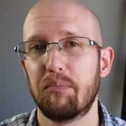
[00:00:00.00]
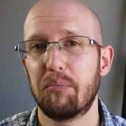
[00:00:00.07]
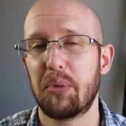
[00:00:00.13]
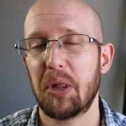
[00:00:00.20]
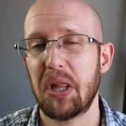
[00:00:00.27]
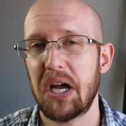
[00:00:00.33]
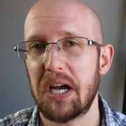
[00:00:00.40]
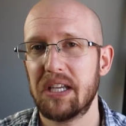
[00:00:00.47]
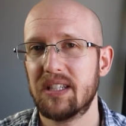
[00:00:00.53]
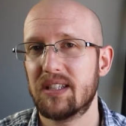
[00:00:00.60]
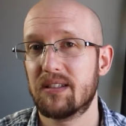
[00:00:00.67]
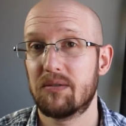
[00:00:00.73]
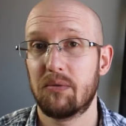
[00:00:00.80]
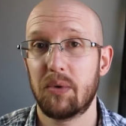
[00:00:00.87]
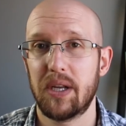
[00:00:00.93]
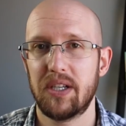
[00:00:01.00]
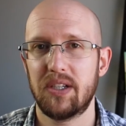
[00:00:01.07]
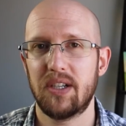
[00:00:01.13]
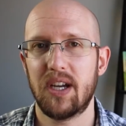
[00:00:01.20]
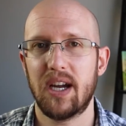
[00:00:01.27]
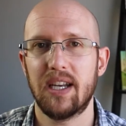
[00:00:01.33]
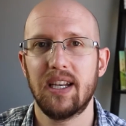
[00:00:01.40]
Plus, when you're
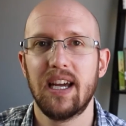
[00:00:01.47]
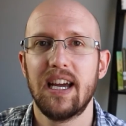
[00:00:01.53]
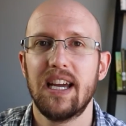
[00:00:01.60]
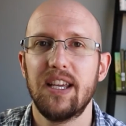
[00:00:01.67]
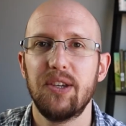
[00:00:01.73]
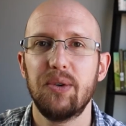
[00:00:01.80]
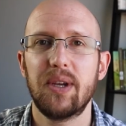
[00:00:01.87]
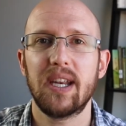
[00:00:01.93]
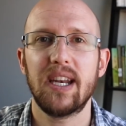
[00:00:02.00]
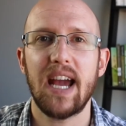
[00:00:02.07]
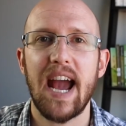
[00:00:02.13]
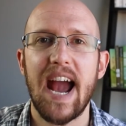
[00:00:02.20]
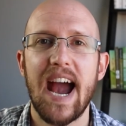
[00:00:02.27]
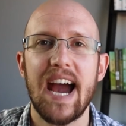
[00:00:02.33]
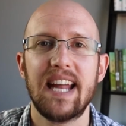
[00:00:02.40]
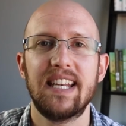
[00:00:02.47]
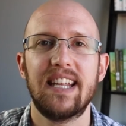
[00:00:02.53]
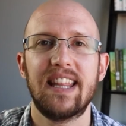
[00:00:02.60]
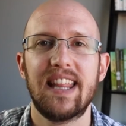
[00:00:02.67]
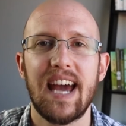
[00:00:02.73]
done, you can add